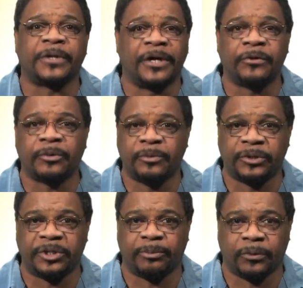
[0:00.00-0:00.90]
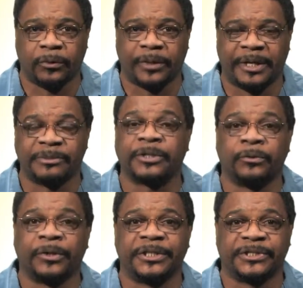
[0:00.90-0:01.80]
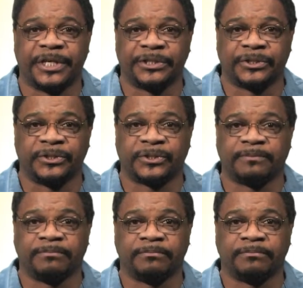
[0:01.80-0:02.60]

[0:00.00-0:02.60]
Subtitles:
other community programs and organizations.